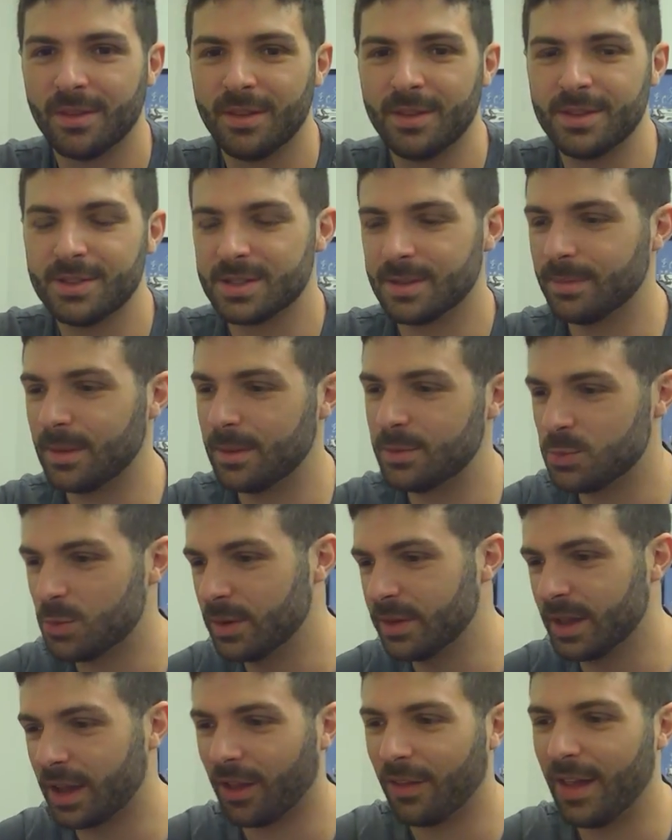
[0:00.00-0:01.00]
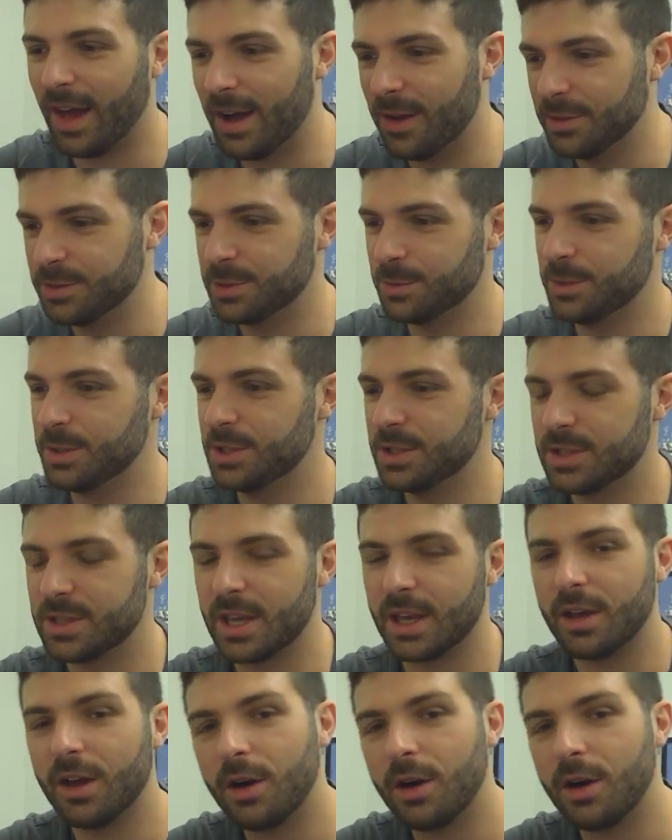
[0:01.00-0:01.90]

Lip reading: Sometimes we're in the clouds and we just think,